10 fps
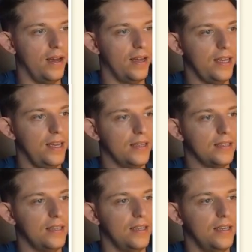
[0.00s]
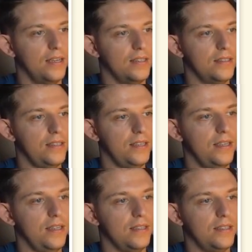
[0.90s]
I can't
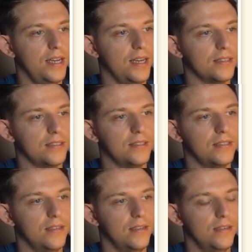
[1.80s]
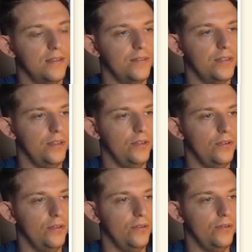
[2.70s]
see the text of the
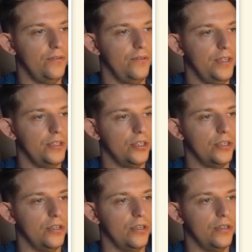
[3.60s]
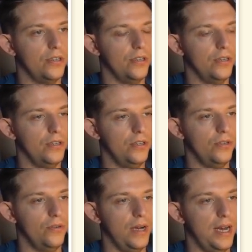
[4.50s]
new feature
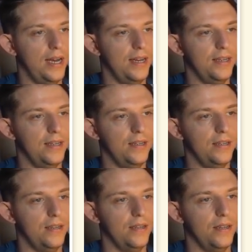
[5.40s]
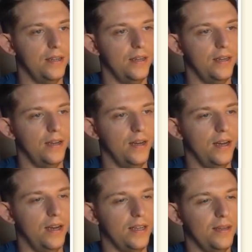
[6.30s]
you added.
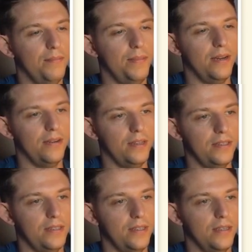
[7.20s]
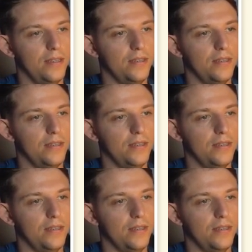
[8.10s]
I can barely see it.